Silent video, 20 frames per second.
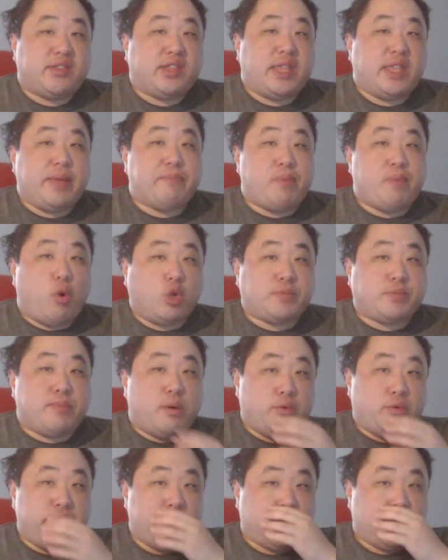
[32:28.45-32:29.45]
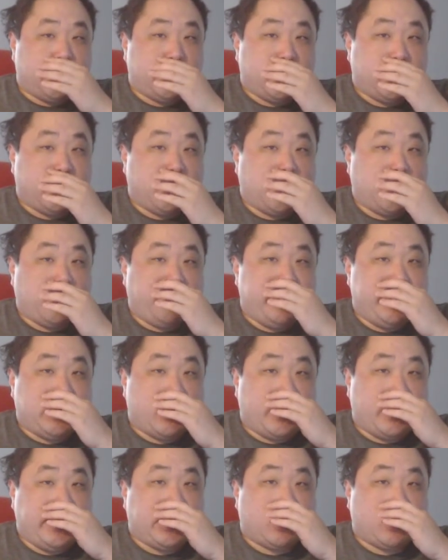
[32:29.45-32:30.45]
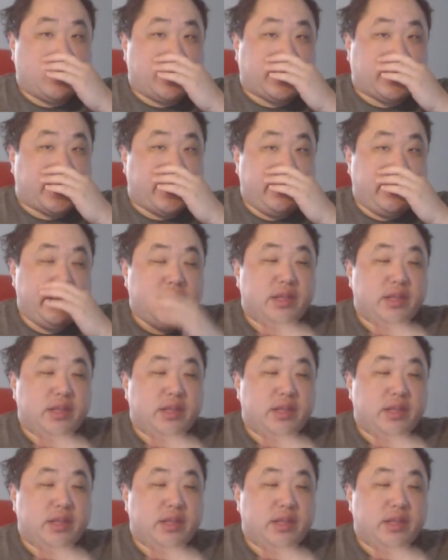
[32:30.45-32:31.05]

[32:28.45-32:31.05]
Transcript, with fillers: then they postponed it to early 2020,